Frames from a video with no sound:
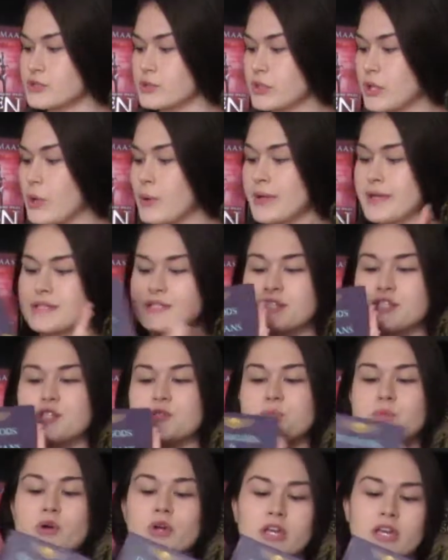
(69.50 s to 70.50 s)
to go into
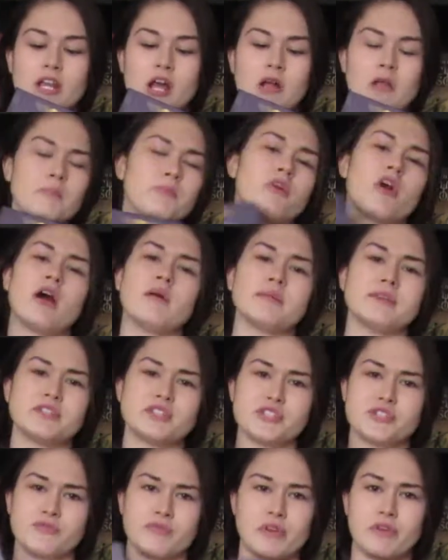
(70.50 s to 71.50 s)
this book, and I'll probably
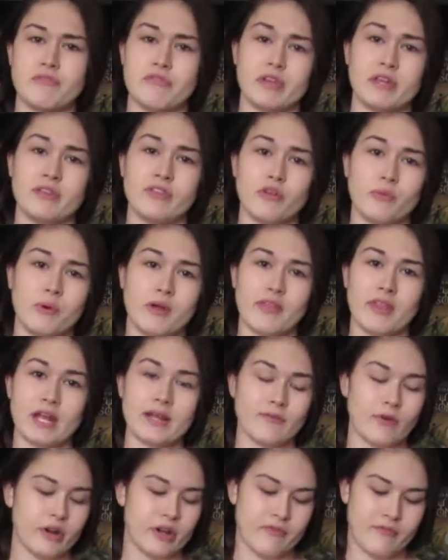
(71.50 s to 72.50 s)
just reread the one that
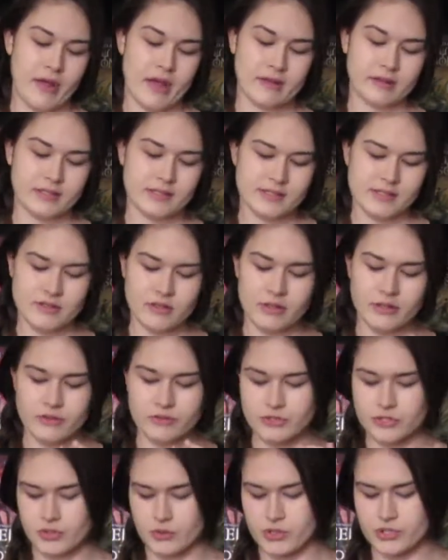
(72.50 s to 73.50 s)
I've already read, because they're
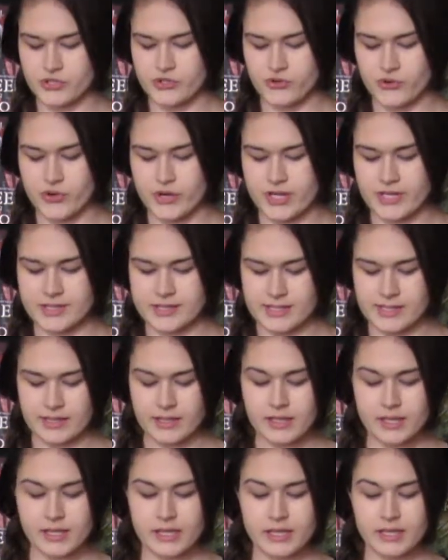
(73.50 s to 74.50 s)
little short stories, and
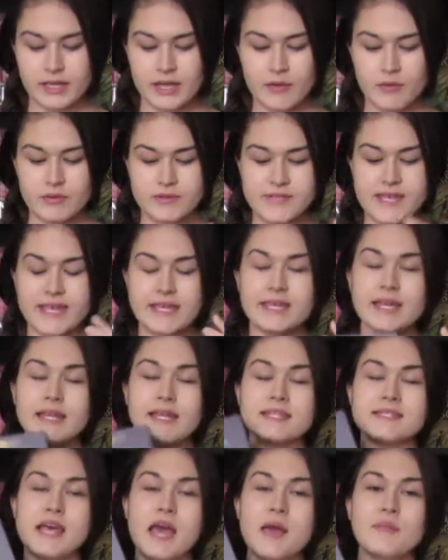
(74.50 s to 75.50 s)
they won't take
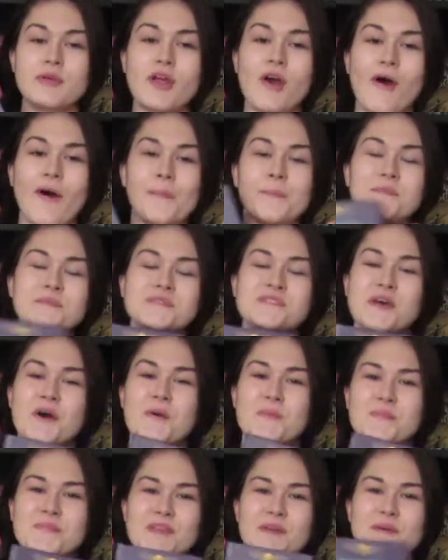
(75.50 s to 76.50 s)
any time at all.
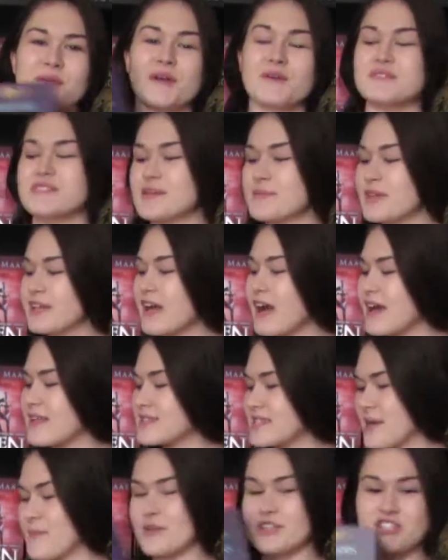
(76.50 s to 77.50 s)
So, there we go,
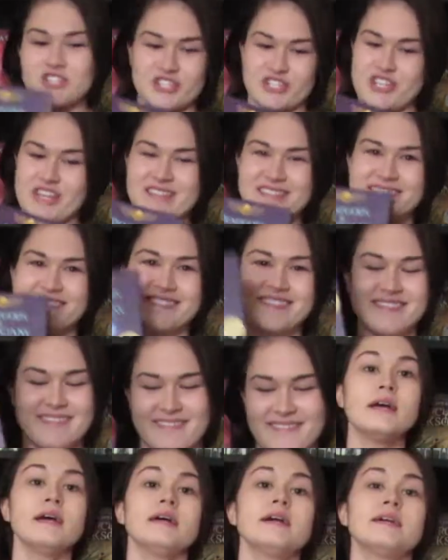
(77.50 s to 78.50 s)
Demigods and Magicians.
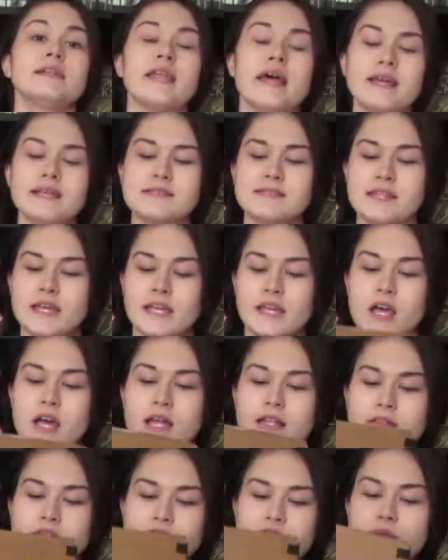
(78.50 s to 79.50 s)
Next, I
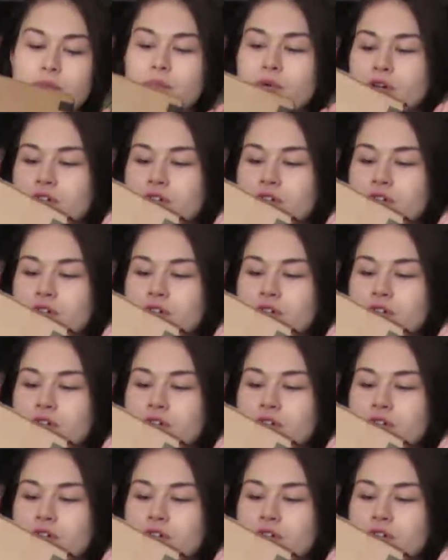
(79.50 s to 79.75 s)
got some